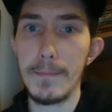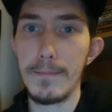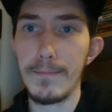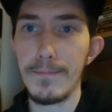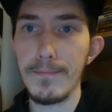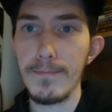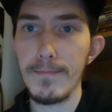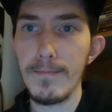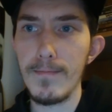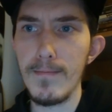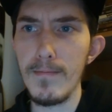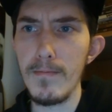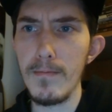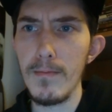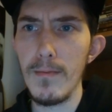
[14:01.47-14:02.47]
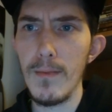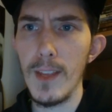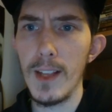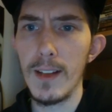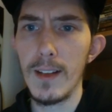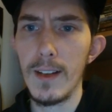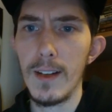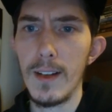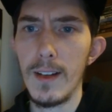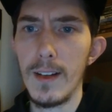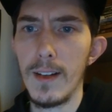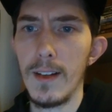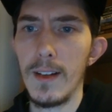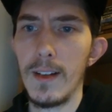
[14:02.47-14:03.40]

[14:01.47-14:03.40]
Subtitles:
(silence)